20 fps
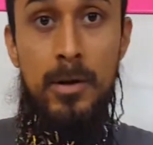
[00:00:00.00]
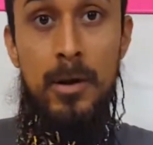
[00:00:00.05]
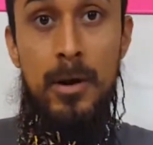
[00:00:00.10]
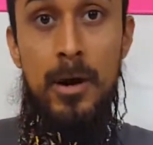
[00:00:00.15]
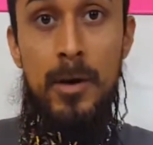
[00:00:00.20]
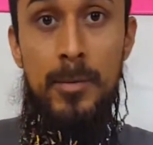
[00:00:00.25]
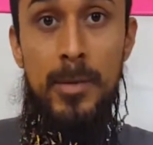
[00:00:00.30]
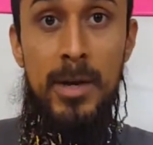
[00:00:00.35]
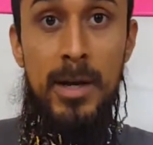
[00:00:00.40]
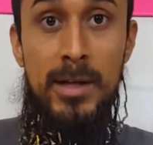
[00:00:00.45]

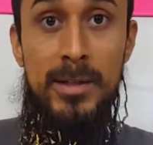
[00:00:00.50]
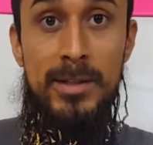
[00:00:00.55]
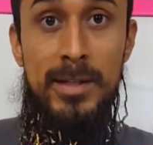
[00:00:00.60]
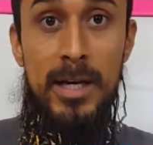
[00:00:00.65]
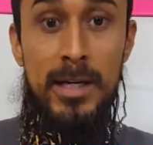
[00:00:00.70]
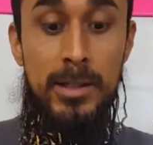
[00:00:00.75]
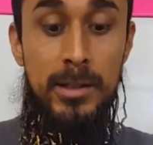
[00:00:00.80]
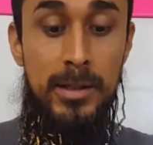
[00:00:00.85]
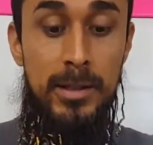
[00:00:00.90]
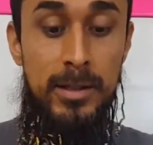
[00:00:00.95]
I'm in Los
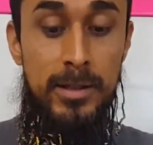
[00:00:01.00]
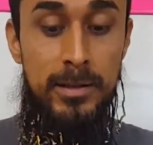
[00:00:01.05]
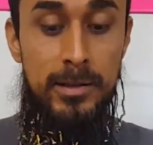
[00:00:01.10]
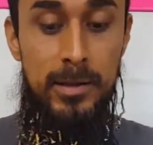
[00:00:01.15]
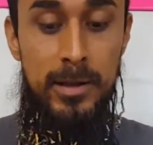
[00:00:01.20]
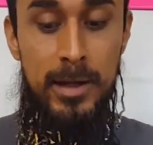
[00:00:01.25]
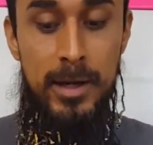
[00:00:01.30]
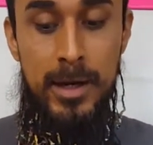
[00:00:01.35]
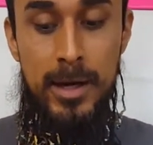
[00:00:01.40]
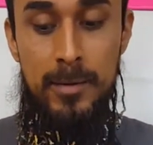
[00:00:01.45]
Angeles, so
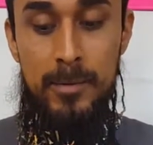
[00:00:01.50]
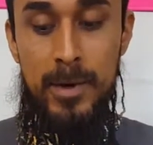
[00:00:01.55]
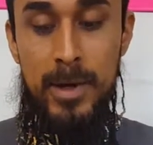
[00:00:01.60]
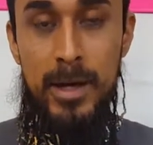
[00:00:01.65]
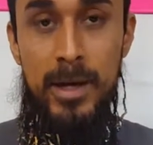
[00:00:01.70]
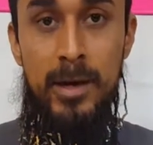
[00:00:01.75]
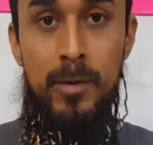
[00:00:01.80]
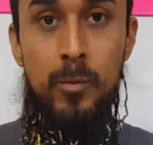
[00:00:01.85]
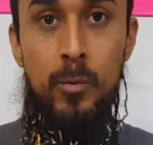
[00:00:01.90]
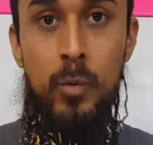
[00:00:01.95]
they came
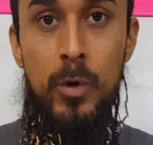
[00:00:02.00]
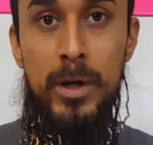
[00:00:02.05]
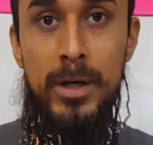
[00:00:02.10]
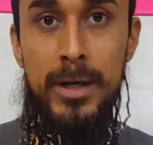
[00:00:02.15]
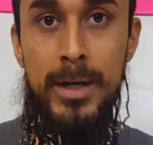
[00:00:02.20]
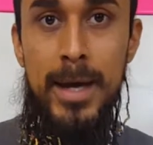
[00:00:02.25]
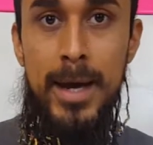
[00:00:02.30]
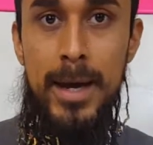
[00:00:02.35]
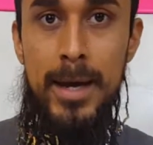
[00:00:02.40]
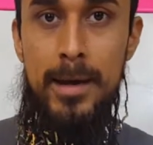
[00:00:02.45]
like in 1
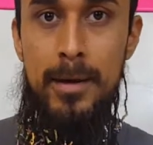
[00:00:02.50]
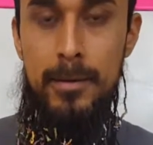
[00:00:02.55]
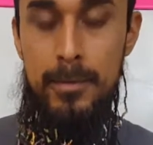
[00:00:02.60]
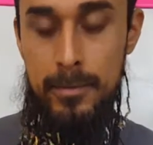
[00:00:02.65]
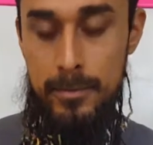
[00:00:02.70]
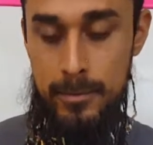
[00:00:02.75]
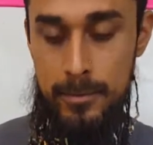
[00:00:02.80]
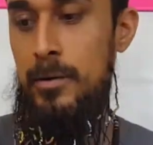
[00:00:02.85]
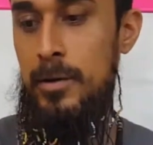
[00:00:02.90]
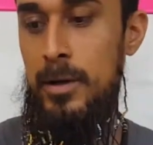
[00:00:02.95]
day.
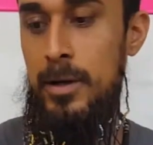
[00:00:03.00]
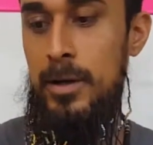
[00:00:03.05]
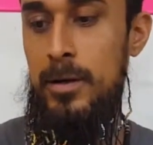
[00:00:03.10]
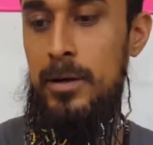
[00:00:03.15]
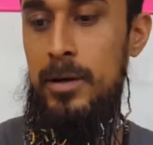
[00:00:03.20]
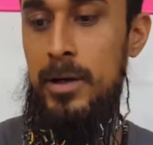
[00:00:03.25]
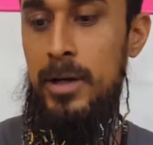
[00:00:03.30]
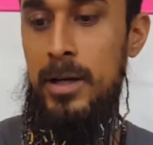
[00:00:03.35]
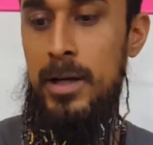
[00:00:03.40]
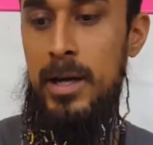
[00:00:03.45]

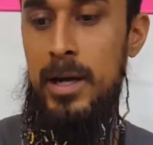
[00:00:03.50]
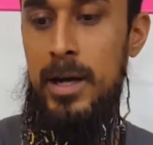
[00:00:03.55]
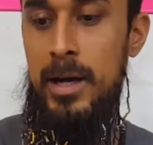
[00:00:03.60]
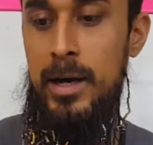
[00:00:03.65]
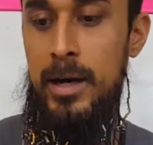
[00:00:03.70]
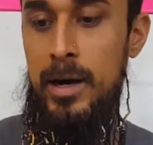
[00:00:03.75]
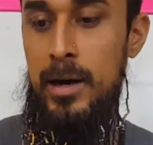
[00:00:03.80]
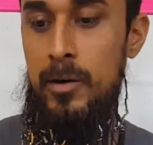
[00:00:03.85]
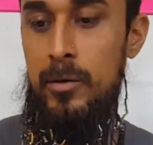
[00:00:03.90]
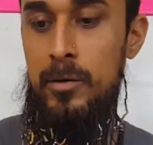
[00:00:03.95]
Literally,
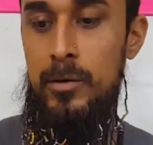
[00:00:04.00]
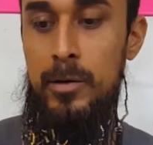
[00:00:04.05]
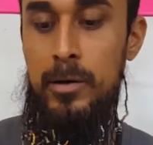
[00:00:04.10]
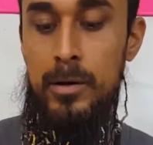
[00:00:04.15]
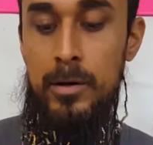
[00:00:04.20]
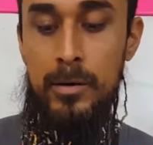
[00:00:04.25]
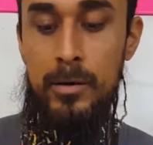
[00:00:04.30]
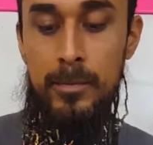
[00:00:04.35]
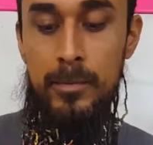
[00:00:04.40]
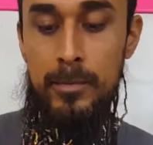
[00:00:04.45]
like I ordered
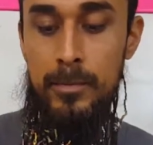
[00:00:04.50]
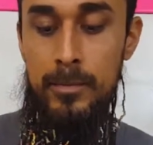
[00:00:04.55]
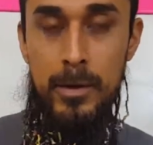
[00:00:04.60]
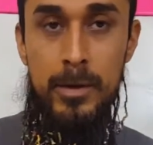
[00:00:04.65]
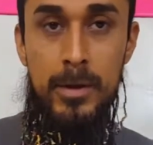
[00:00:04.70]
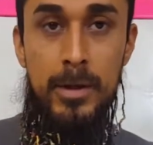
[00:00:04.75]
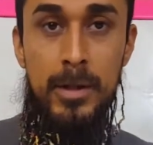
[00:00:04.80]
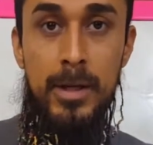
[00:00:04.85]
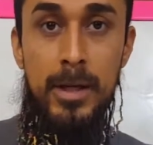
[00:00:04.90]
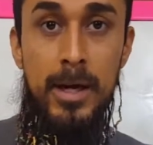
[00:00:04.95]
them
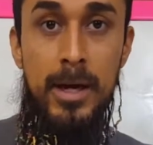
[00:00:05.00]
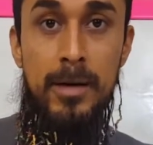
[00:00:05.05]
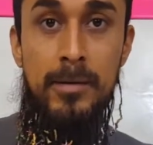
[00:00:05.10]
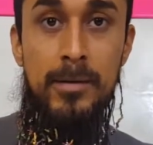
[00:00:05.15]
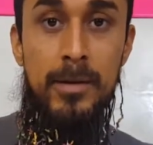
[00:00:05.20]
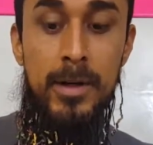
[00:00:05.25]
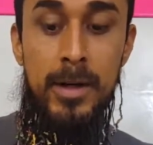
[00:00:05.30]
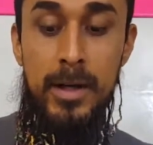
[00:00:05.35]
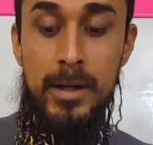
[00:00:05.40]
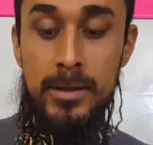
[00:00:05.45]
and they came
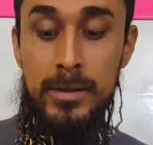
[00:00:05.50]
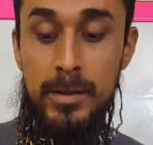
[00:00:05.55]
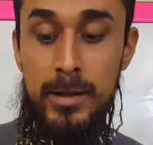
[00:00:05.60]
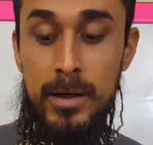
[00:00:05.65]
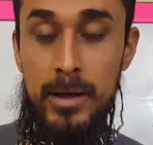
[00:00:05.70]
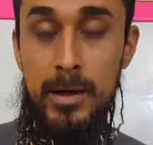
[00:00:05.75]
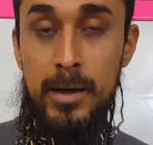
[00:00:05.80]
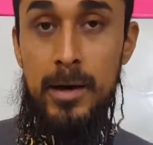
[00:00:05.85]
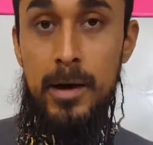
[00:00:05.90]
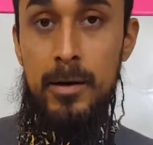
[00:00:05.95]
the next
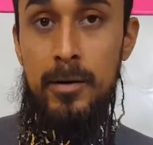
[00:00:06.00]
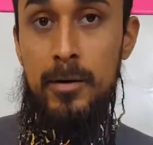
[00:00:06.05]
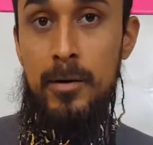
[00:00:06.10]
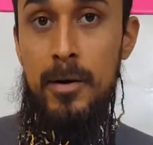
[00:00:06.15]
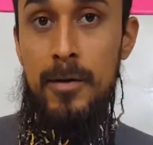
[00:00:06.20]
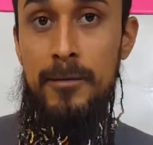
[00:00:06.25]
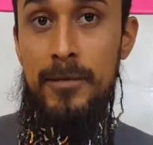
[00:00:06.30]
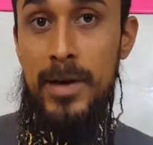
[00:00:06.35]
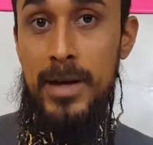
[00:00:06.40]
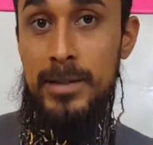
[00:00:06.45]
day. I don't know how
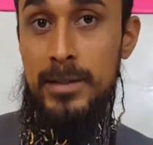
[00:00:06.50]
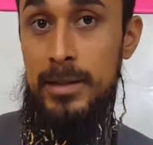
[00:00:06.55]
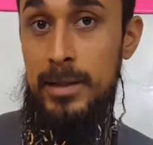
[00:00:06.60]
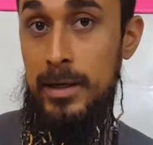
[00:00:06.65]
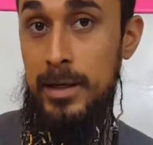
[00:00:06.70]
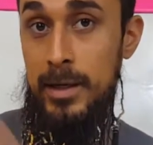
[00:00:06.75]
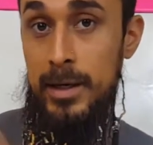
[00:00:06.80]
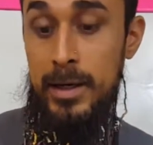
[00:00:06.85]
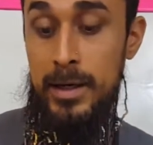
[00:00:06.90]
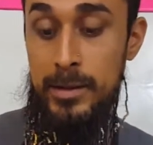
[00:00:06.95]
fast they're
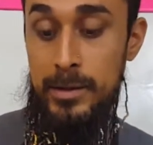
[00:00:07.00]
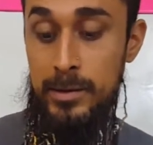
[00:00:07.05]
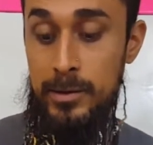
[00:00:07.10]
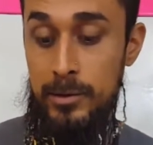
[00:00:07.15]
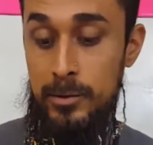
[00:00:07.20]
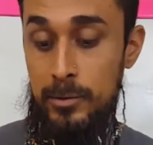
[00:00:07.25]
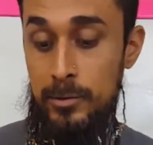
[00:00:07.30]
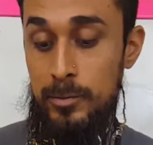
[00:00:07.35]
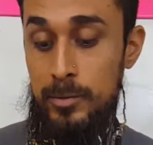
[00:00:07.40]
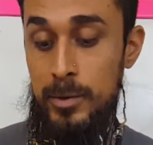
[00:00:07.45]
gonna get to
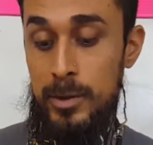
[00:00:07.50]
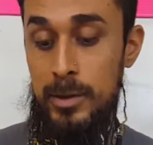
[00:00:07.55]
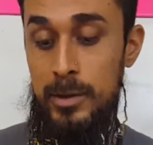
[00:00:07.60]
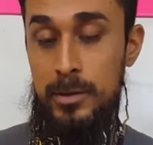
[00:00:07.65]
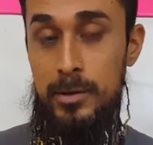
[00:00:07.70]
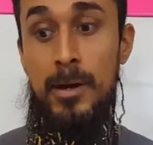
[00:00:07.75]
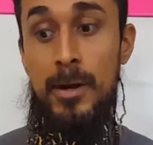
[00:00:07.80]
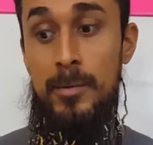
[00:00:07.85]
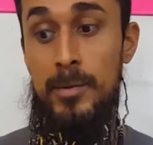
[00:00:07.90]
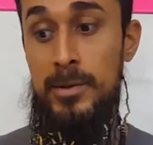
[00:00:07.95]
you, but
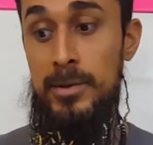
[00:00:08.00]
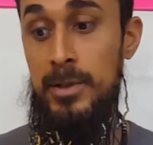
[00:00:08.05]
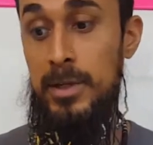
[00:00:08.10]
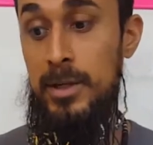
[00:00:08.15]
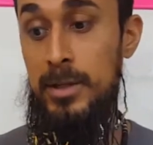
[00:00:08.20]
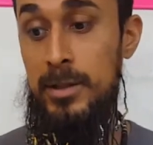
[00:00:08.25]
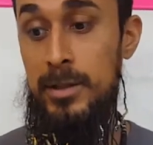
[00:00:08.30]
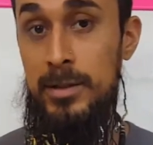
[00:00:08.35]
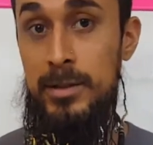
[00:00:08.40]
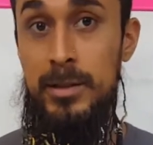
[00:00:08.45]
Amazon
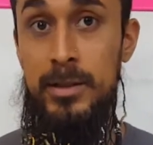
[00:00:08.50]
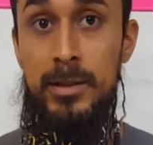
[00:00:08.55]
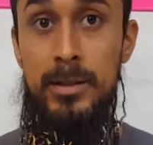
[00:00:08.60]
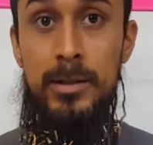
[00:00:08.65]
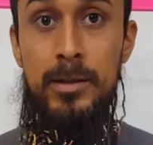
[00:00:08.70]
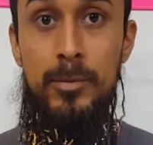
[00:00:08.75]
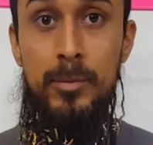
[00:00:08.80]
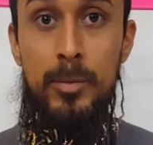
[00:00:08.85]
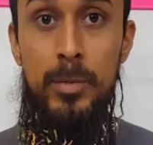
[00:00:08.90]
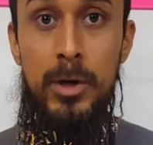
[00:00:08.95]
does a
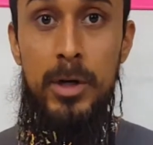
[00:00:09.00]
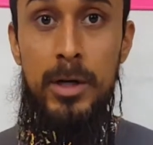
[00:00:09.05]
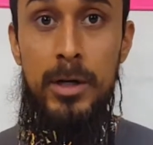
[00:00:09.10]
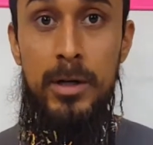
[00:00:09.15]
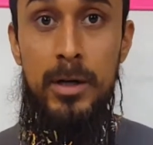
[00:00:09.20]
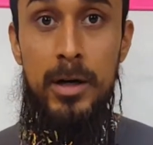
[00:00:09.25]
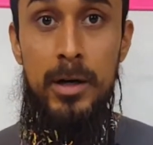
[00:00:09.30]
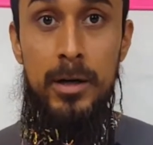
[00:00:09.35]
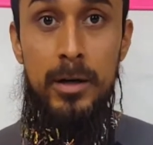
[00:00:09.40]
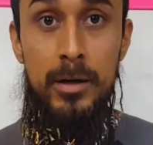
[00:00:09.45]
pretty
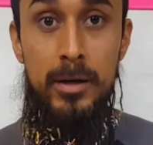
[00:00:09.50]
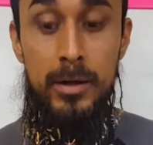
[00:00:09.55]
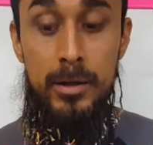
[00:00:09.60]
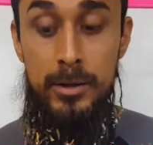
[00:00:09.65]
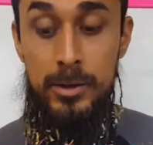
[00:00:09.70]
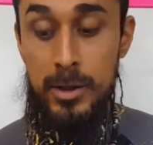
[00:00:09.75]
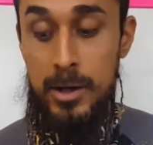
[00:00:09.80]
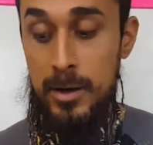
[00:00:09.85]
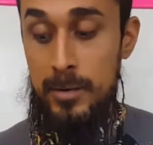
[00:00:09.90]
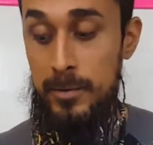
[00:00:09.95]
darn good
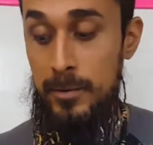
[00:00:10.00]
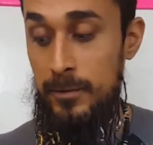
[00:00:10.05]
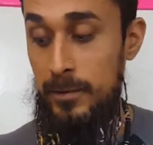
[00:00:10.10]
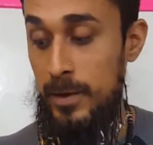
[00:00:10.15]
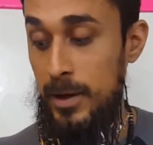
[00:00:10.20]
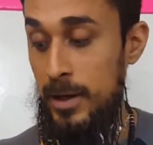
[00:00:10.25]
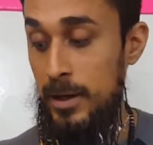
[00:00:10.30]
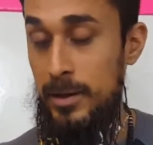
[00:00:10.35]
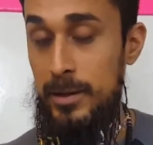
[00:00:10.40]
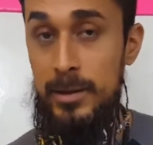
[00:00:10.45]
job of
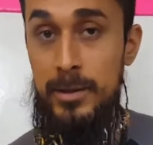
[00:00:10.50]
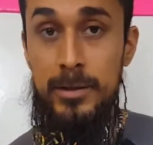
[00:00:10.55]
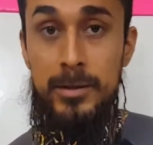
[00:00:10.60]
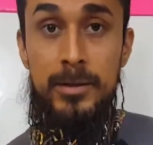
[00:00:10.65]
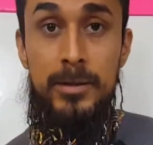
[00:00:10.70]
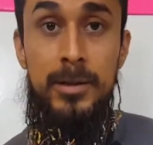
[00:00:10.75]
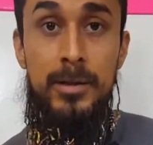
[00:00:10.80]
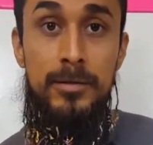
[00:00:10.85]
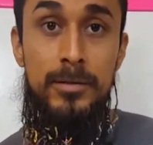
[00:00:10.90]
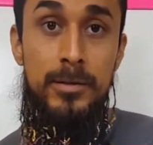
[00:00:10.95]
getting their
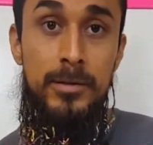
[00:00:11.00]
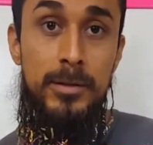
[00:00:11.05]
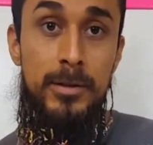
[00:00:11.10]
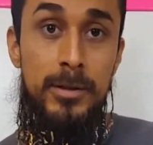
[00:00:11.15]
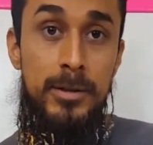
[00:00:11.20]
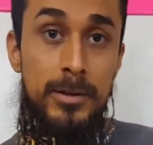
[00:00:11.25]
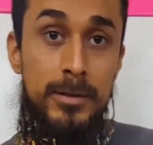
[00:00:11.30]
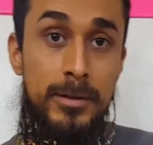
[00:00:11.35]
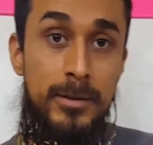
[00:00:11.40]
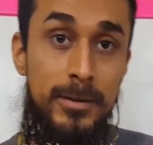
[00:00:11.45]
stuff to
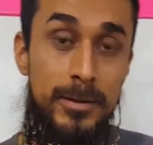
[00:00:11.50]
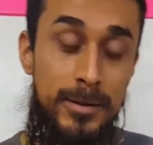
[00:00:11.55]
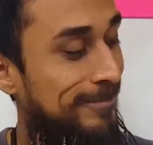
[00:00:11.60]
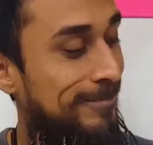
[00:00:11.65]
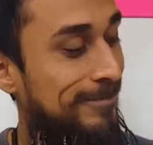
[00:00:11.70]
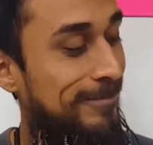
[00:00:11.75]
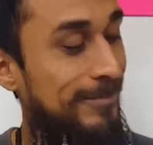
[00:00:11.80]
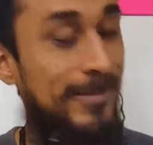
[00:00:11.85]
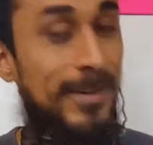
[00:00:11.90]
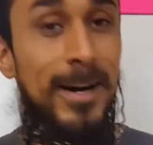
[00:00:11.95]
us.
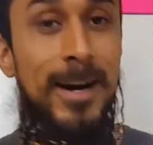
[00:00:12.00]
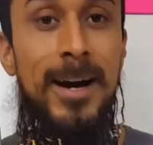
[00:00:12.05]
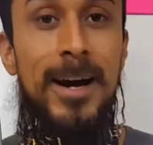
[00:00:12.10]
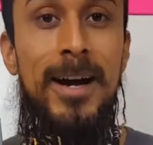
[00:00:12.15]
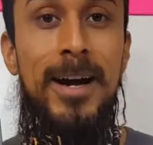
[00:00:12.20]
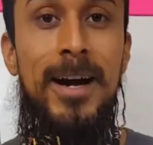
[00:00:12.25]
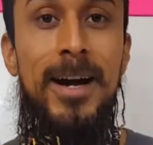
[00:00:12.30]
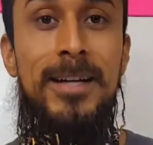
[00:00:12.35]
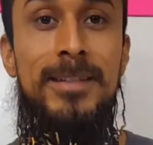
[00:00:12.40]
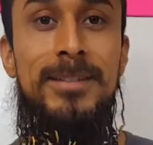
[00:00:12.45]

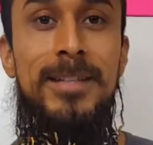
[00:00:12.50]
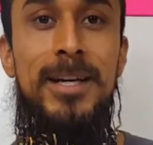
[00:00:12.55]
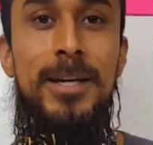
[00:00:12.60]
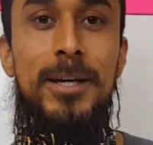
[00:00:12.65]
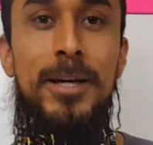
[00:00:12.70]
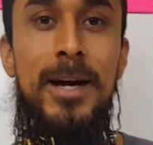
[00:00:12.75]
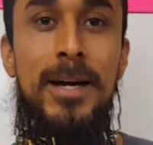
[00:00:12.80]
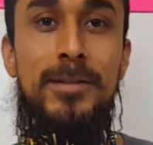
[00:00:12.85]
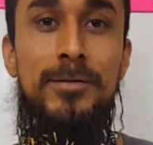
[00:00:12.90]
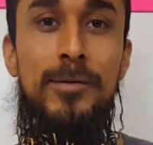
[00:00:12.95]
Alright guys, thank
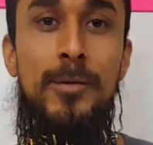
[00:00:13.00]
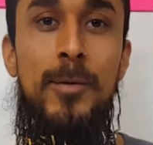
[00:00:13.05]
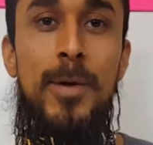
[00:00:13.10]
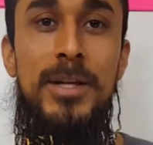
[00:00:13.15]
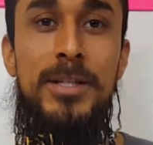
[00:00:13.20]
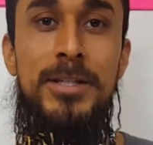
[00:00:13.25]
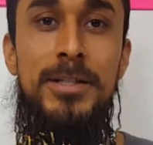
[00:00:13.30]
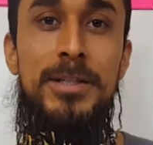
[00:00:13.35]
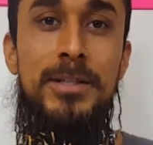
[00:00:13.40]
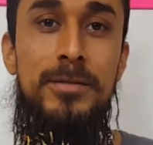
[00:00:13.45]
you guys for
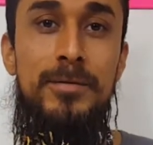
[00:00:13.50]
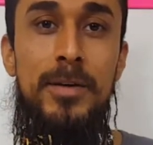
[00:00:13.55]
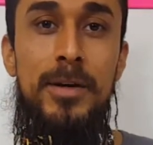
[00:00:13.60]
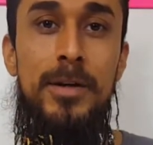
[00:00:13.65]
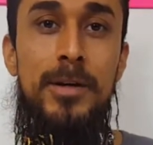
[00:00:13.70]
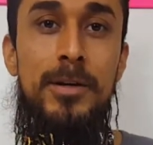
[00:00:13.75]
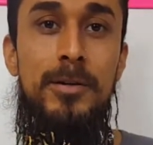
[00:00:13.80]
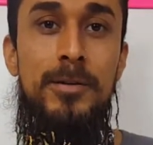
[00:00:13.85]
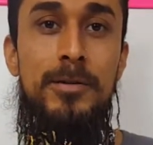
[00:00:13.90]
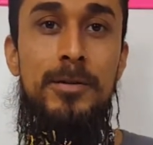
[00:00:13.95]
watching this
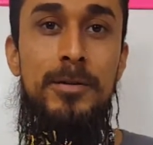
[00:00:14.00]
video.